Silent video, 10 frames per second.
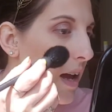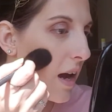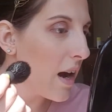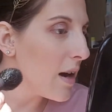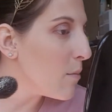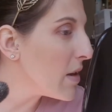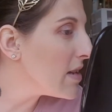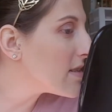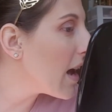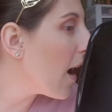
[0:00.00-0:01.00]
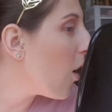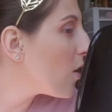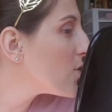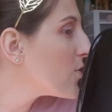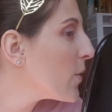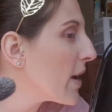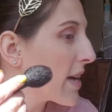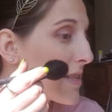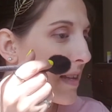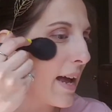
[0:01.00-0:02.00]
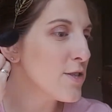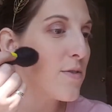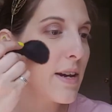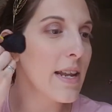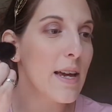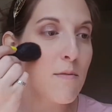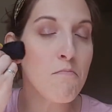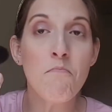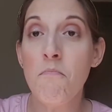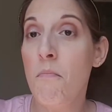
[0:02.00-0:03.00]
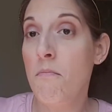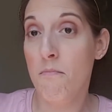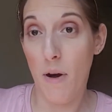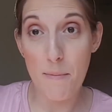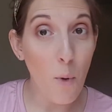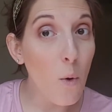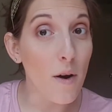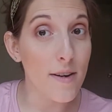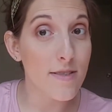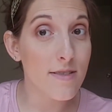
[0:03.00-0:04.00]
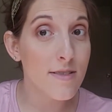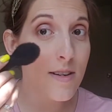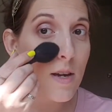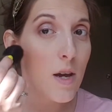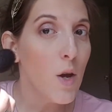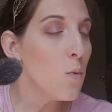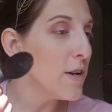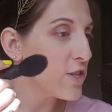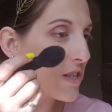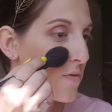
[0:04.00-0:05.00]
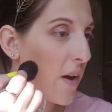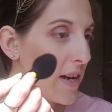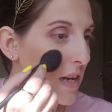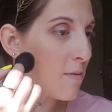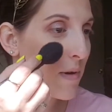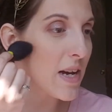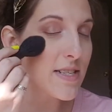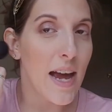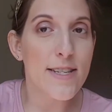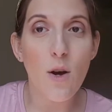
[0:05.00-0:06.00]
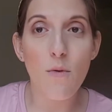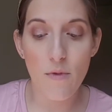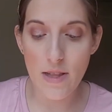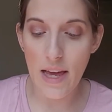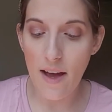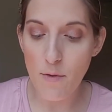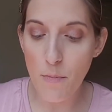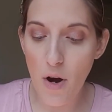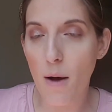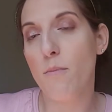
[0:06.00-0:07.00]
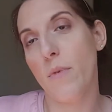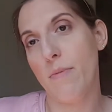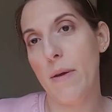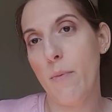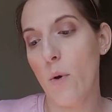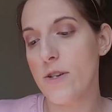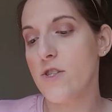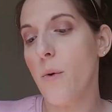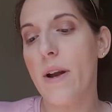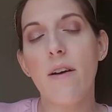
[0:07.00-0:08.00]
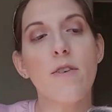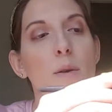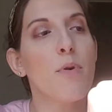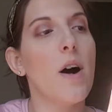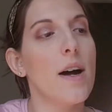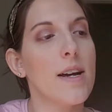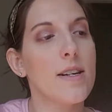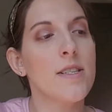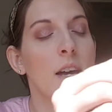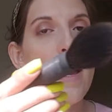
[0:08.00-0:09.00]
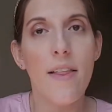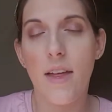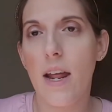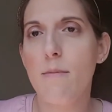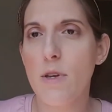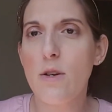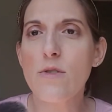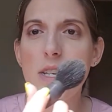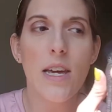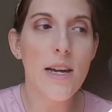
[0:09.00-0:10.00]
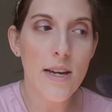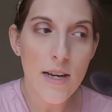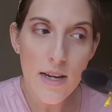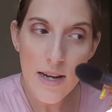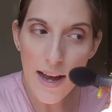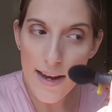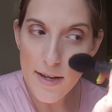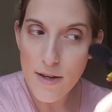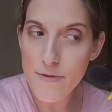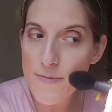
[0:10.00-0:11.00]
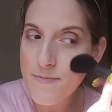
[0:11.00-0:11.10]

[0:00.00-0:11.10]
It's also exaggerating my pores, which is funny because I don't really have a problem with my pores. So whenever a product that I'm using kind of